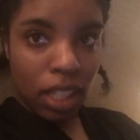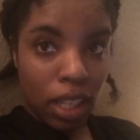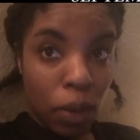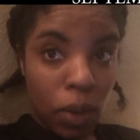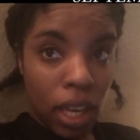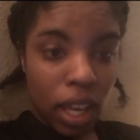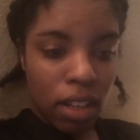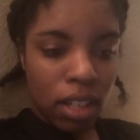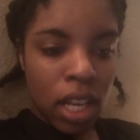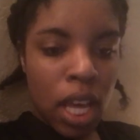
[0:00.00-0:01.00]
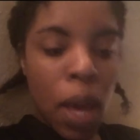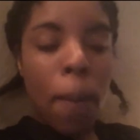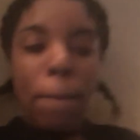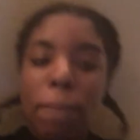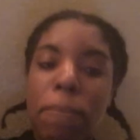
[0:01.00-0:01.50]
in a weekend.
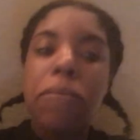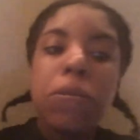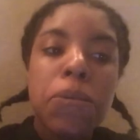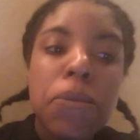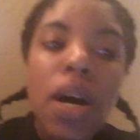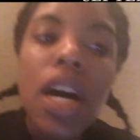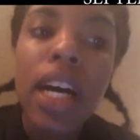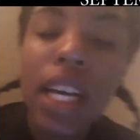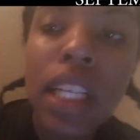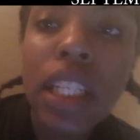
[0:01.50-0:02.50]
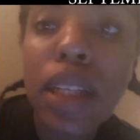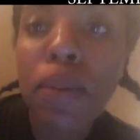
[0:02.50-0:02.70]
But